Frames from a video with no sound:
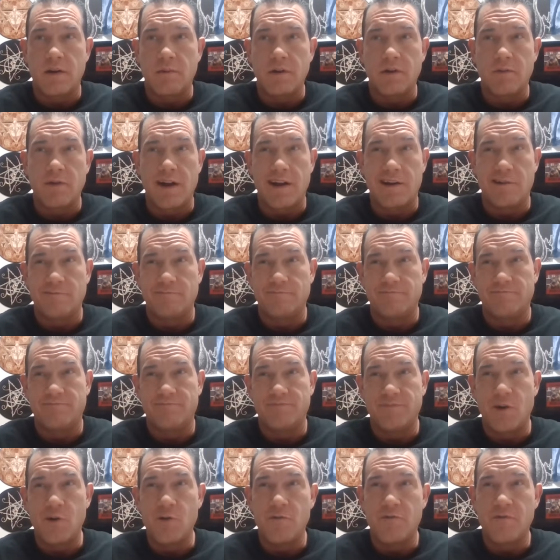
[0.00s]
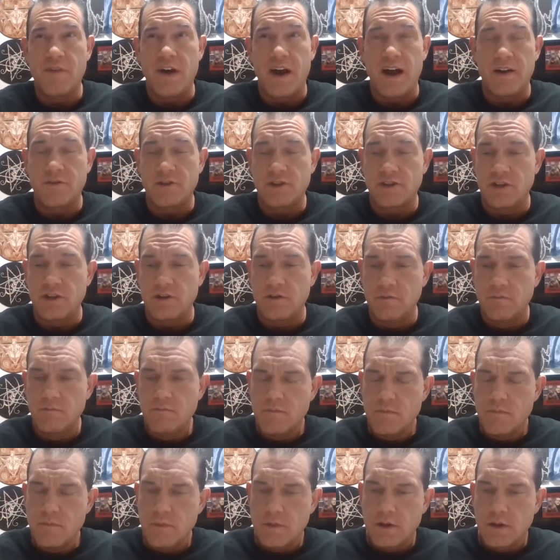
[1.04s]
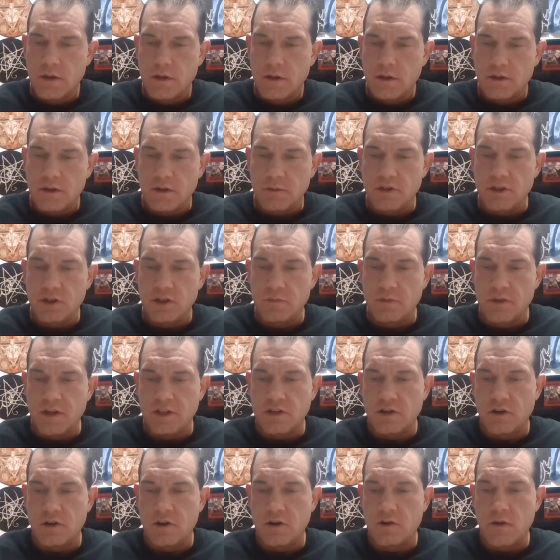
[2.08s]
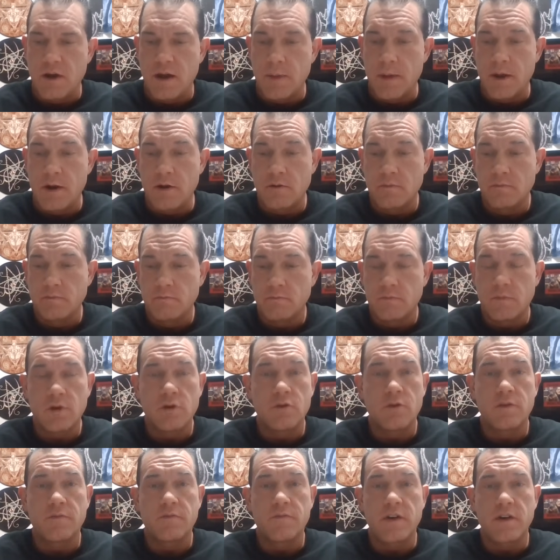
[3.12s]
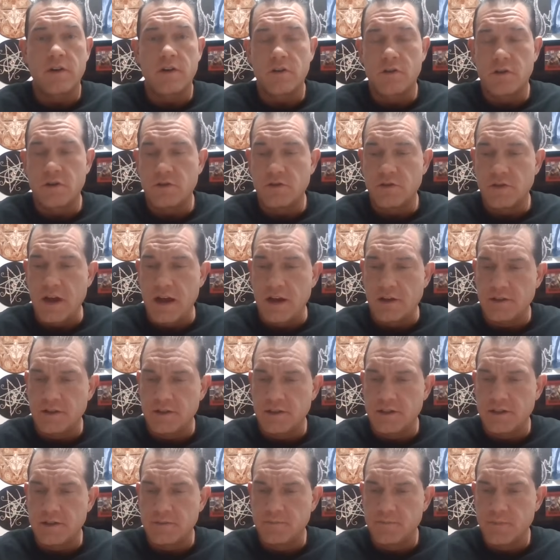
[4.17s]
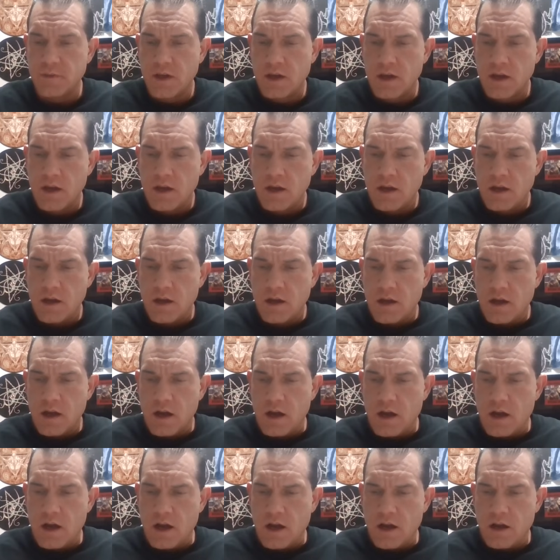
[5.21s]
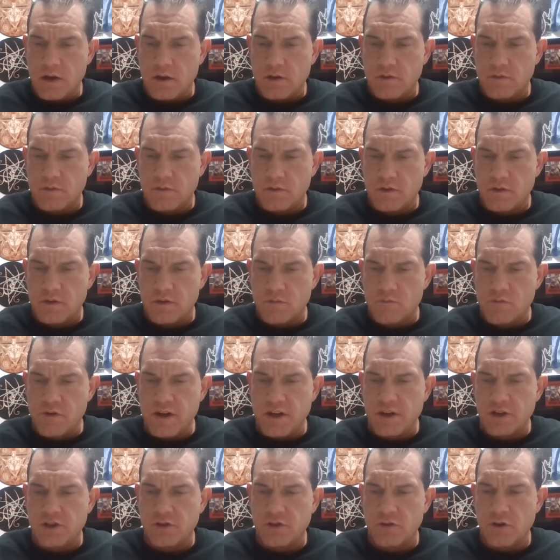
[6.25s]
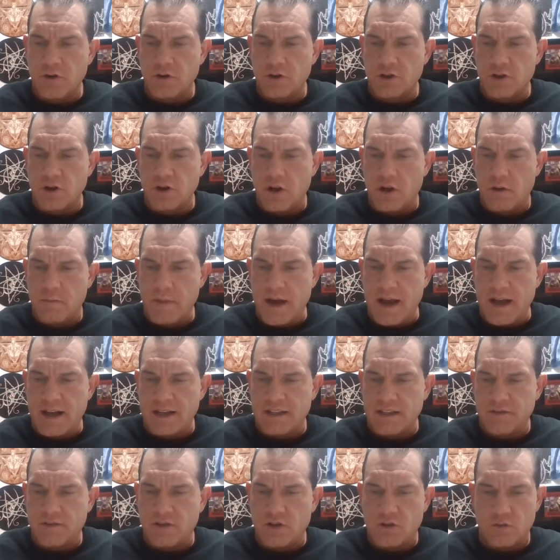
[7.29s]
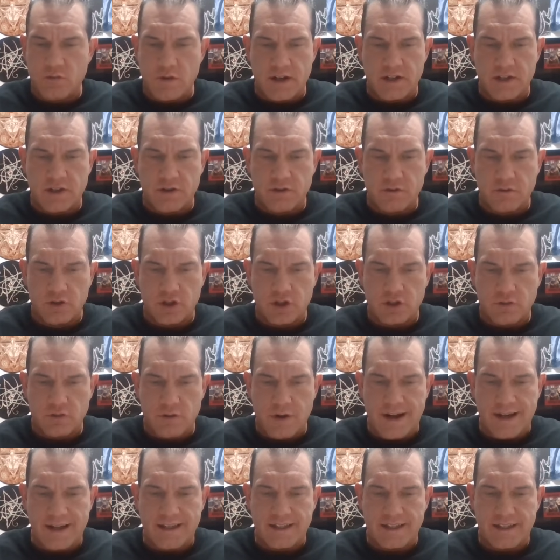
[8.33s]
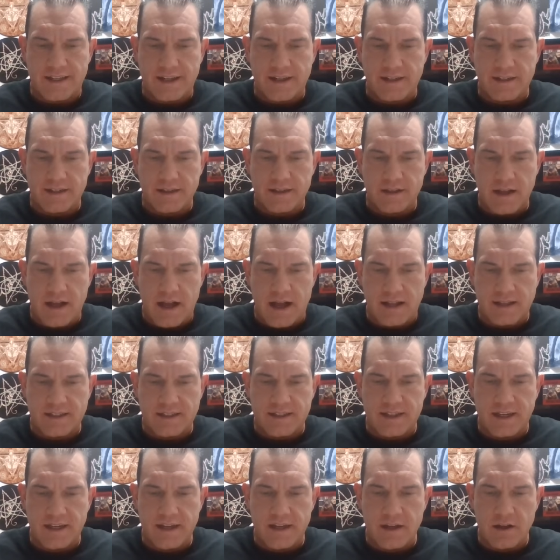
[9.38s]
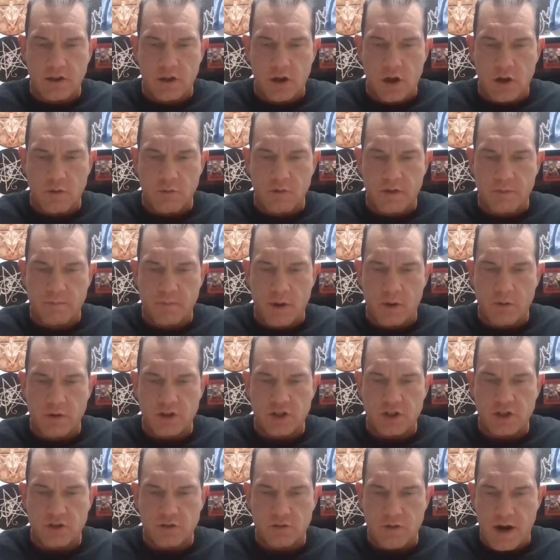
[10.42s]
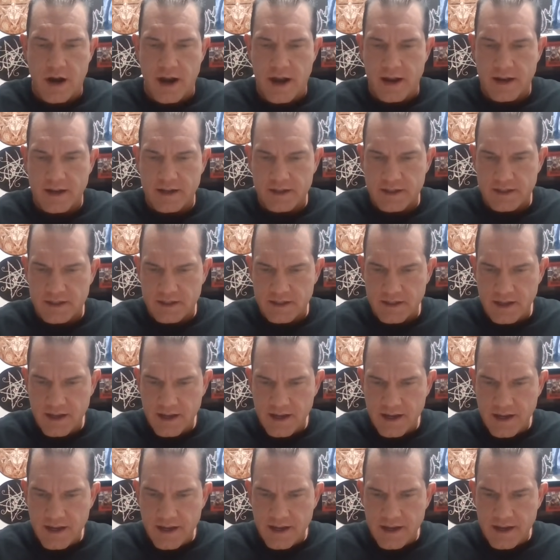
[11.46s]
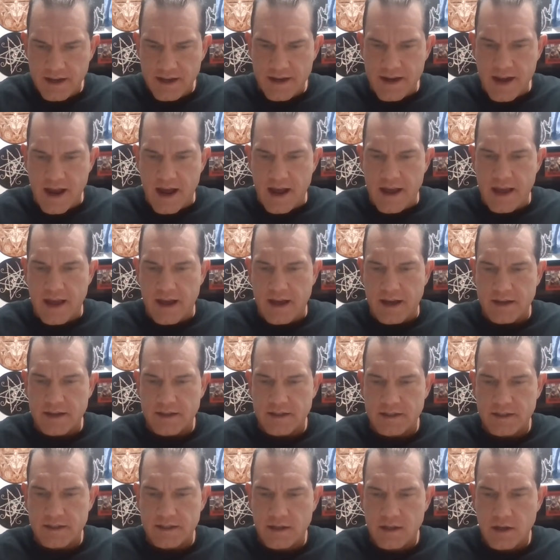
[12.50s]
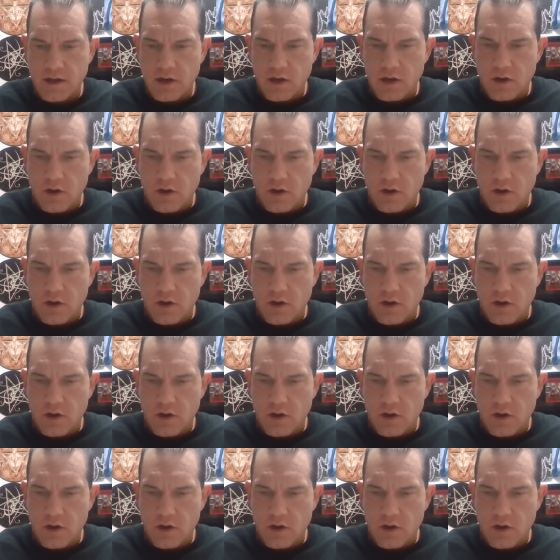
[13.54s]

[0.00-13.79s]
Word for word: probably around 05 or so. So I'm assuming they started around there, early, very early 2000s. Uh, reissue Urgehal Massive Terrestrial Strike on CD along with bonus tracks Nyax,